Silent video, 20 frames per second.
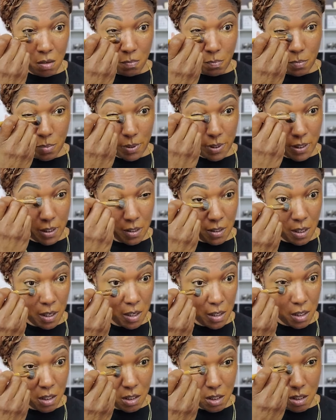blend
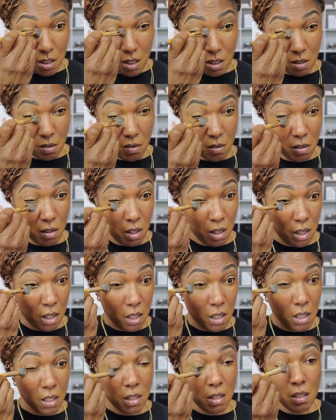that concealer
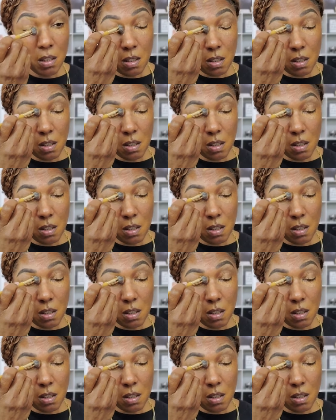in